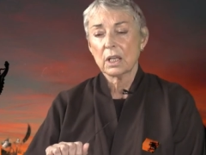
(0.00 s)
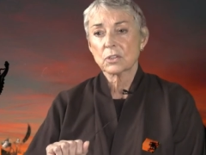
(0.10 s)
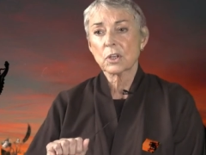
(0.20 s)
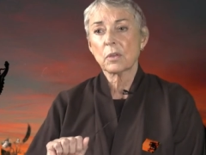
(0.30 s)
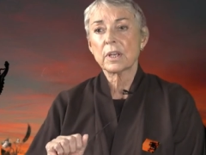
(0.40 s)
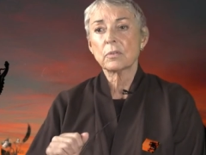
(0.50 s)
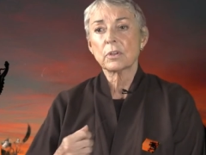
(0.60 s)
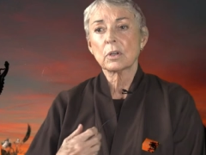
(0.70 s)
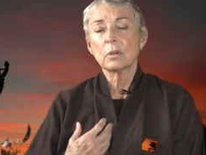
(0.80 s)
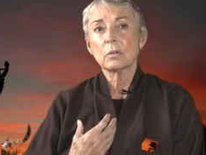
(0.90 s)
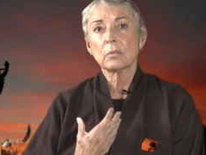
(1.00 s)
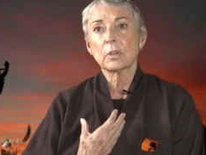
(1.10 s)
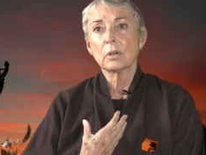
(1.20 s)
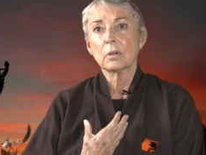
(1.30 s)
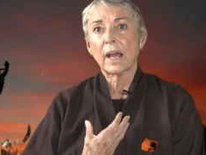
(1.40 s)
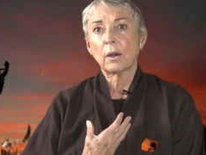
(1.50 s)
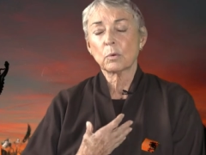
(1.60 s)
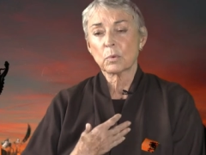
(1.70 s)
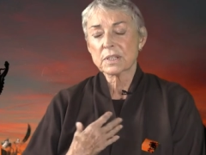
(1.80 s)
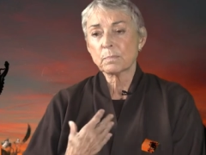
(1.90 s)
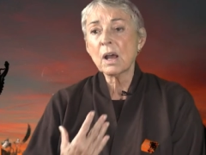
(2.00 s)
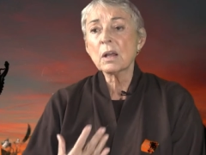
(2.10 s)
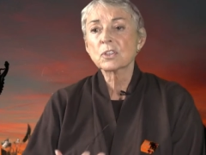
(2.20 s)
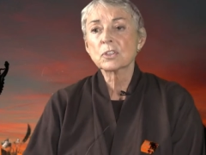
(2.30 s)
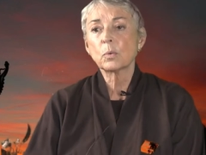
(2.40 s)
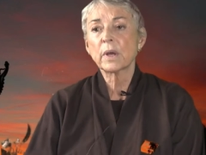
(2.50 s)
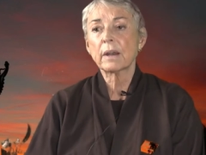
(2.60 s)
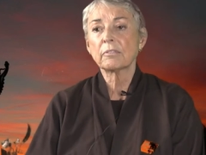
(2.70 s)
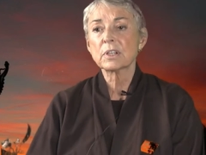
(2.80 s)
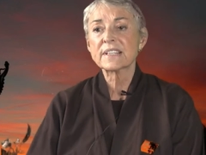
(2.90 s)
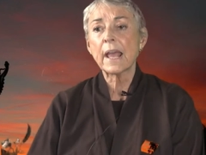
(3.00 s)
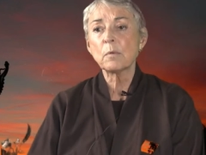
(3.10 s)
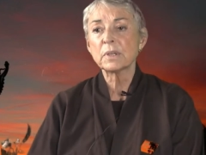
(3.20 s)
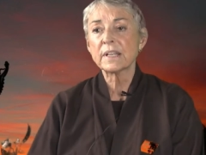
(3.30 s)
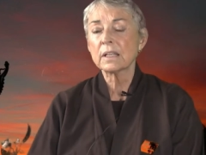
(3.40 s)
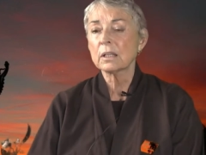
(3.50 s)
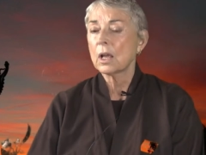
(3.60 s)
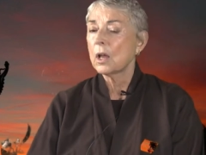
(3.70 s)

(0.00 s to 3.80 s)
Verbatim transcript: so that the, the, our response to whatever is happening